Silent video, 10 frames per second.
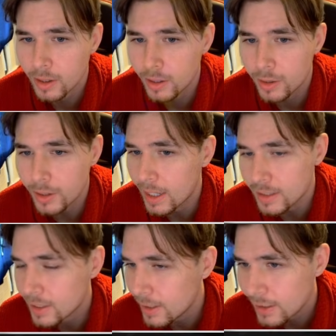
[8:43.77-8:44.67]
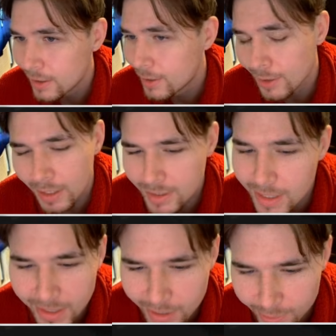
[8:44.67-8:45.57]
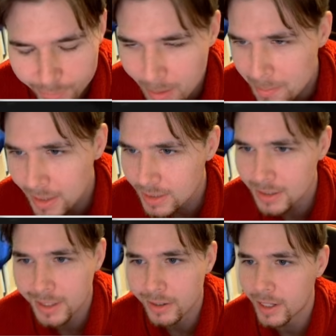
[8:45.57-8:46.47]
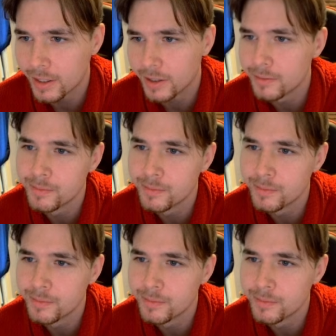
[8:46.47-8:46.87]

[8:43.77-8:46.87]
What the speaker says: You can't take. You can't take any of my pieces that are hanging.